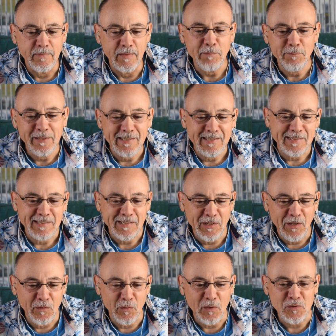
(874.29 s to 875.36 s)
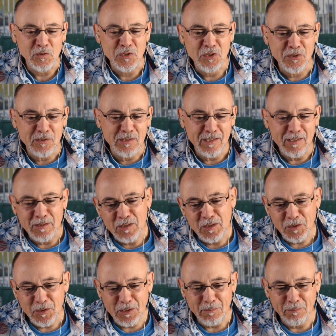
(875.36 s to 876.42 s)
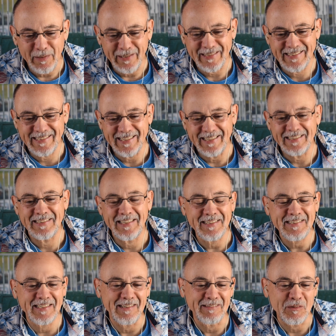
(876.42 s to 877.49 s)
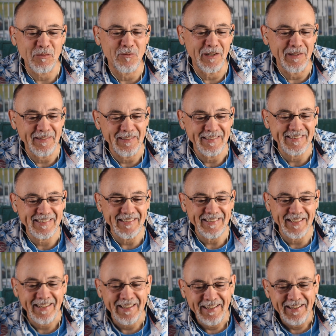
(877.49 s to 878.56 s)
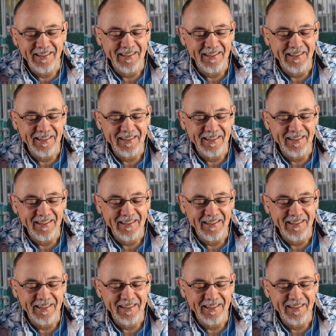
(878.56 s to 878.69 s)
Not because it's called the Jersey Shore pick 6. That sounds fun, doesn't it?